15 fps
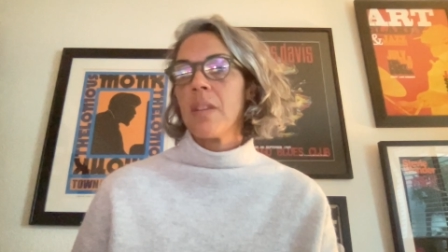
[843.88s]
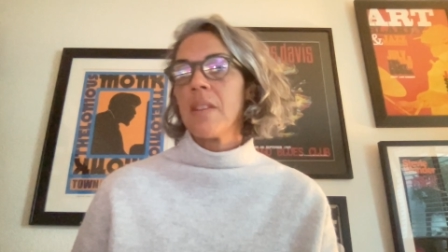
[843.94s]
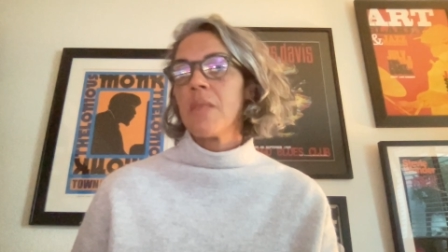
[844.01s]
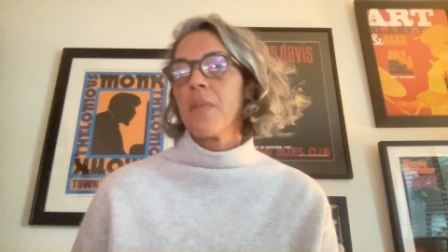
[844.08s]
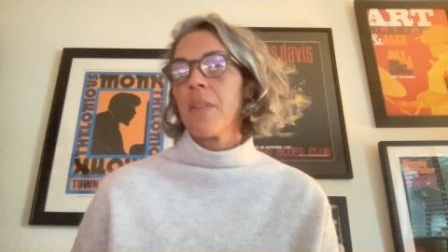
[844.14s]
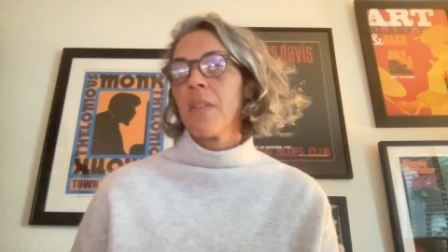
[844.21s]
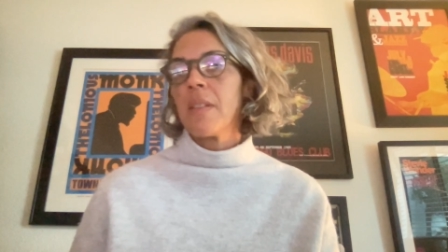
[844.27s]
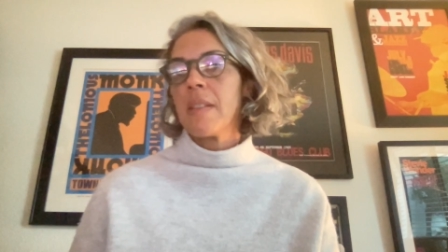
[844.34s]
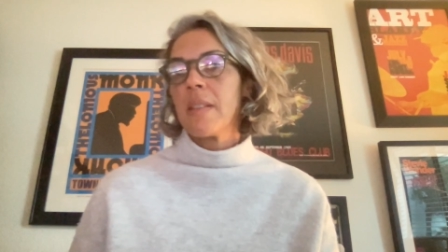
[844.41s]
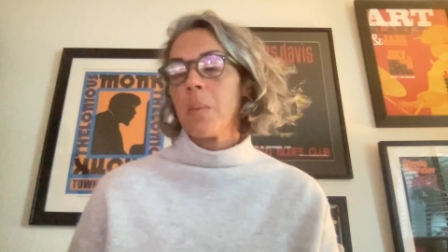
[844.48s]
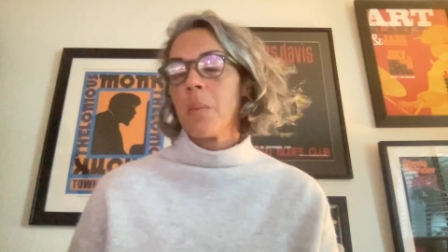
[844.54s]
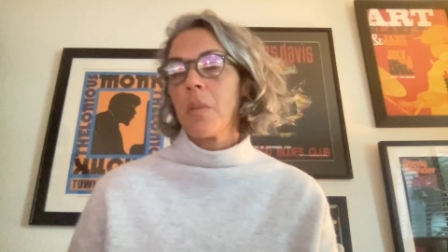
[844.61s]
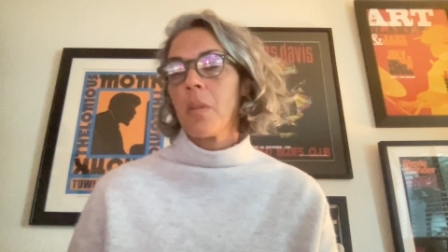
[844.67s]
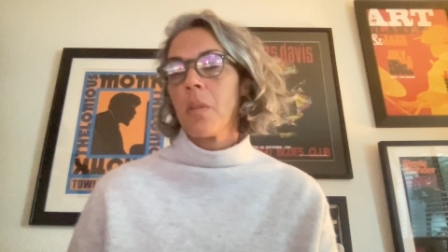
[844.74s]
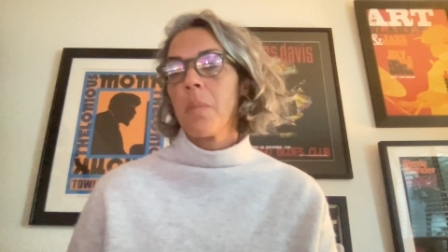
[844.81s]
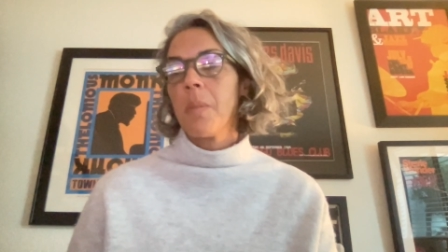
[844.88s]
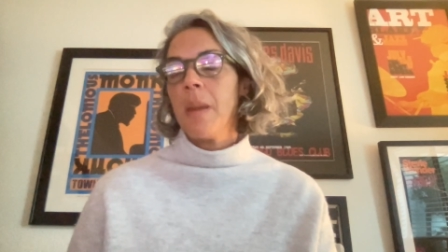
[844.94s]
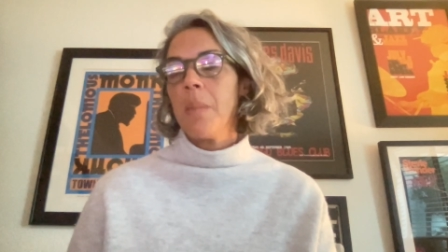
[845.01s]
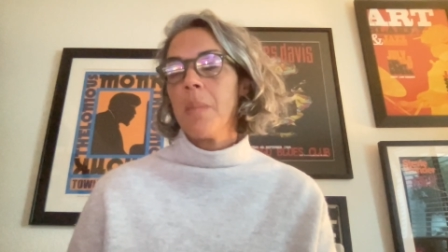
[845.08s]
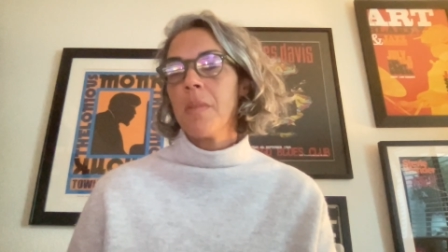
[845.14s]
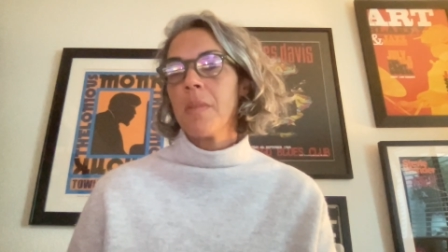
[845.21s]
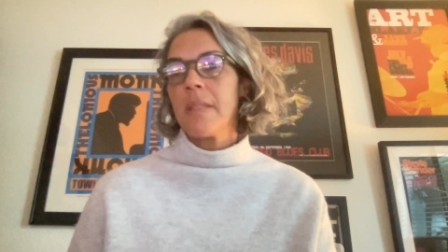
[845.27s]
is very similar.
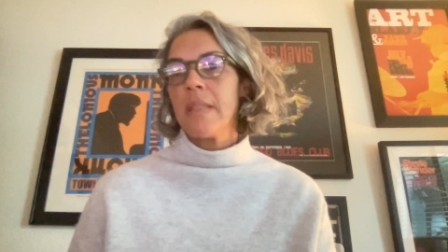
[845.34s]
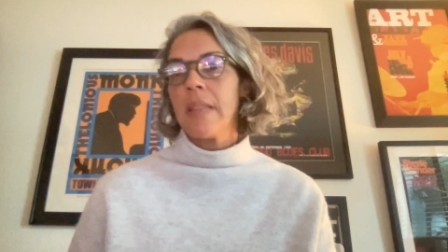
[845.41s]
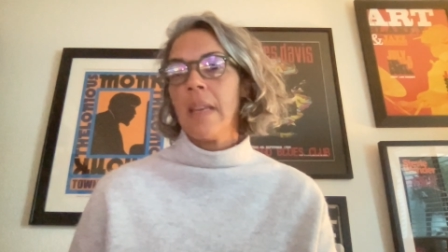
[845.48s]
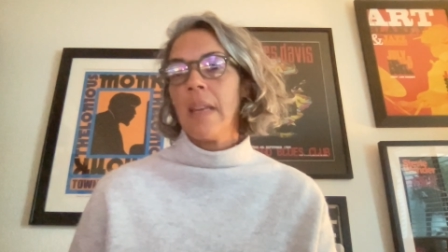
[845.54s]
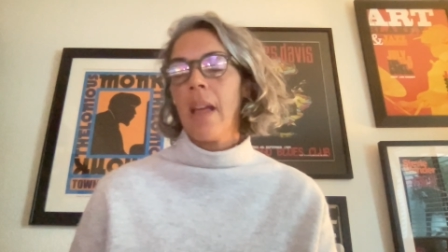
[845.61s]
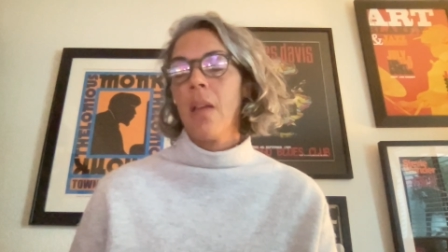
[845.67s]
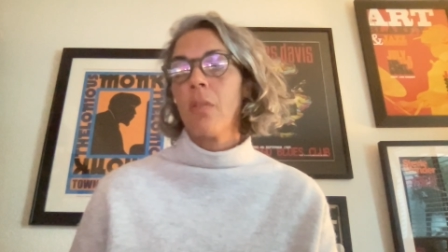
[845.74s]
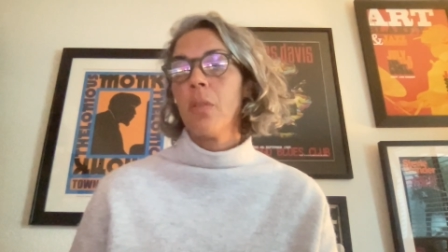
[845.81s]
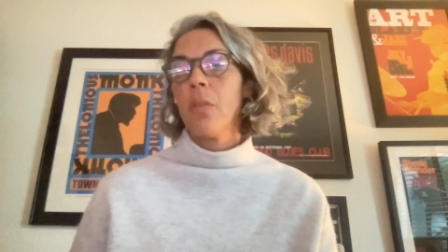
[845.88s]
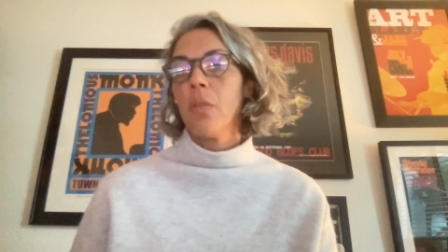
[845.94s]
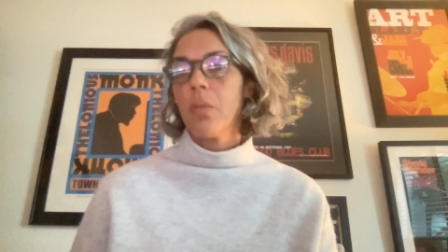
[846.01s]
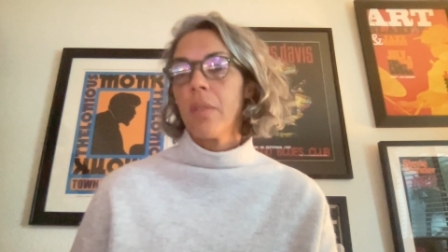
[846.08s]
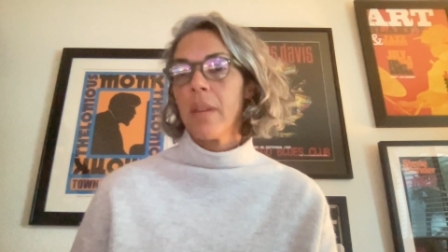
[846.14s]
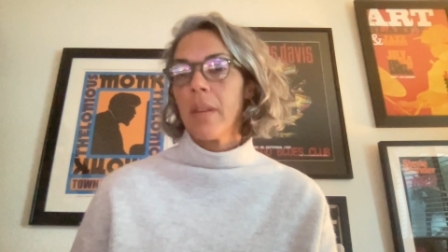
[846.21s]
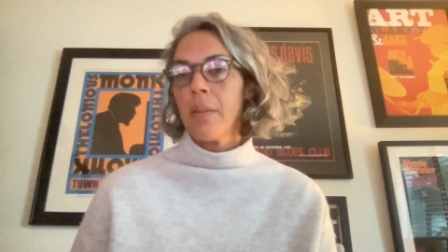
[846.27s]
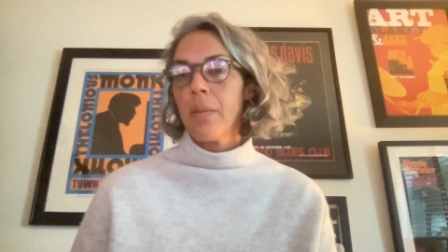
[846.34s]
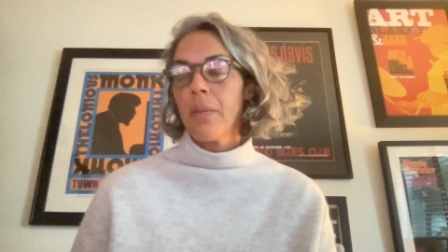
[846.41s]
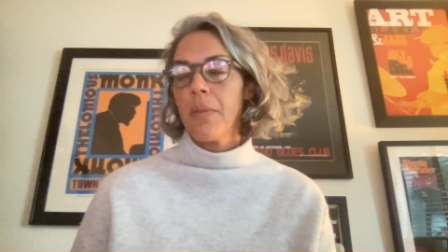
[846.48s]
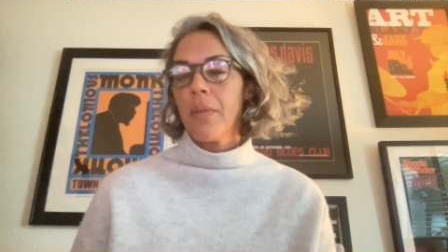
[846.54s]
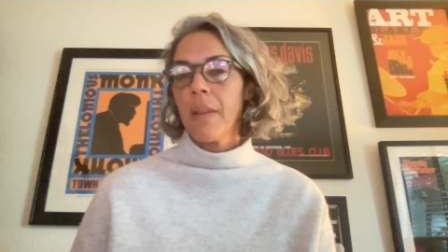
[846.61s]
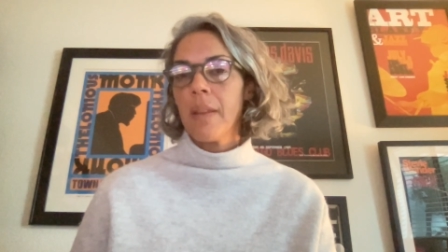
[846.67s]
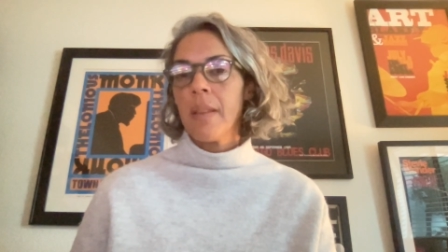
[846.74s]
People see how
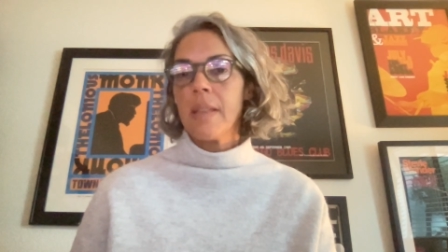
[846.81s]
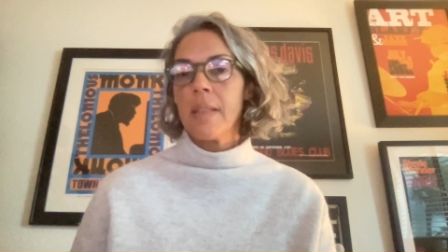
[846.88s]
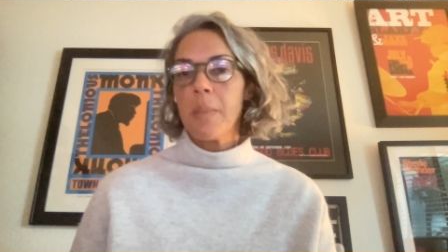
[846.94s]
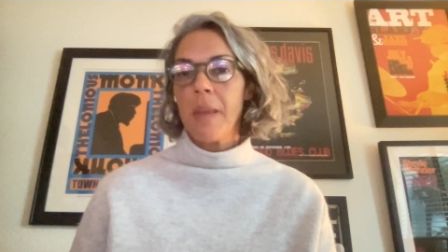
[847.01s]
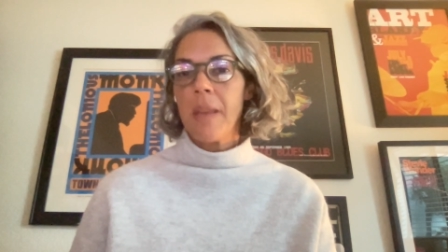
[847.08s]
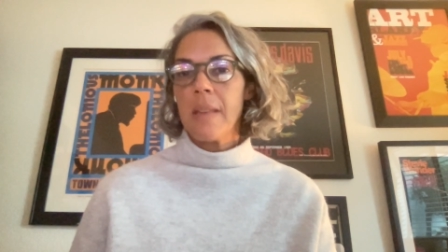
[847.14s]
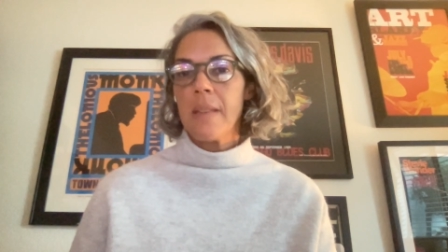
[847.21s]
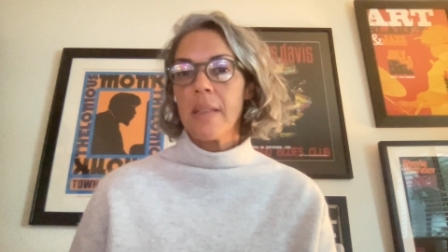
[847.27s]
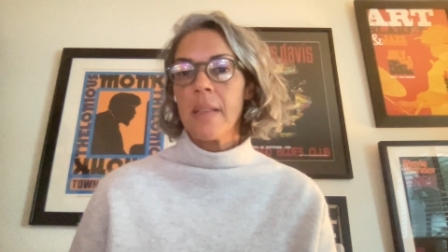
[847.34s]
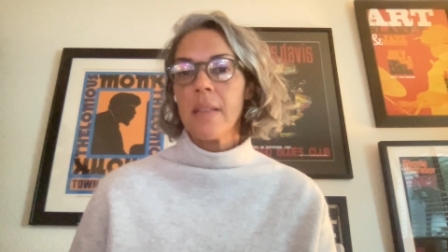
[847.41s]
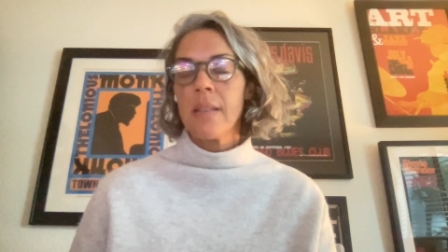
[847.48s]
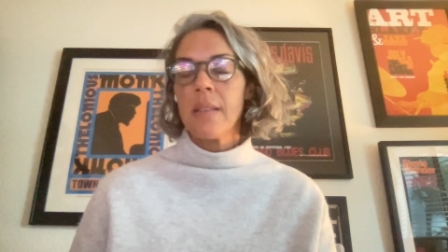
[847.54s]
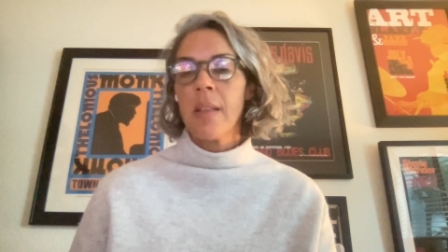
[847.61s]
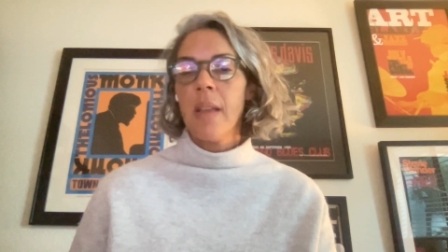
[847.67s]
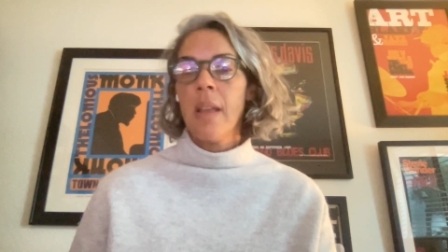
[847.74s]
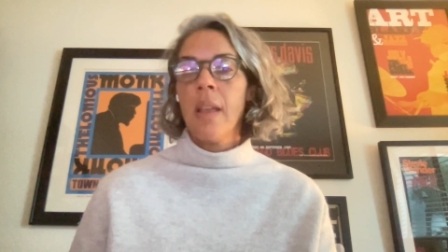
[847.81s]
lucrative the space is.